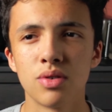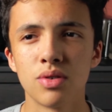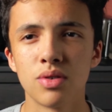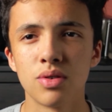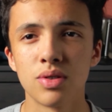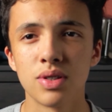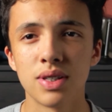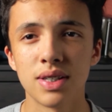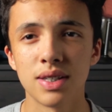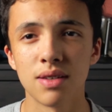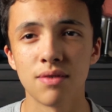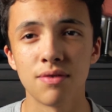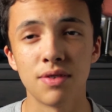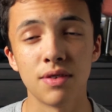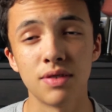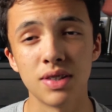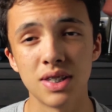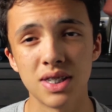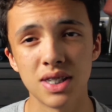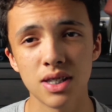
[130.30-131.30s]

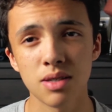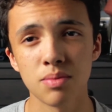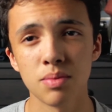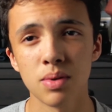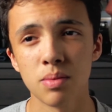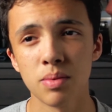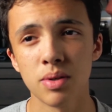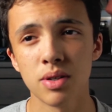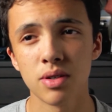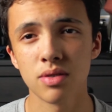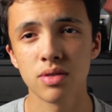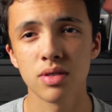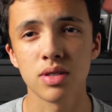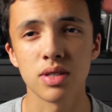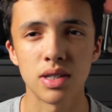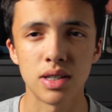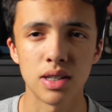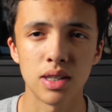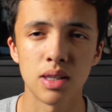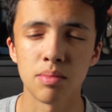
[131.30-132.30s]
56 millimeters
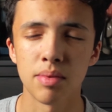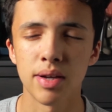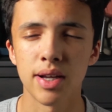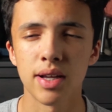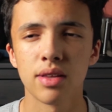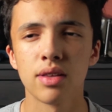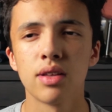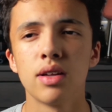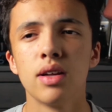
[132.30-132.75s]
because I did the math,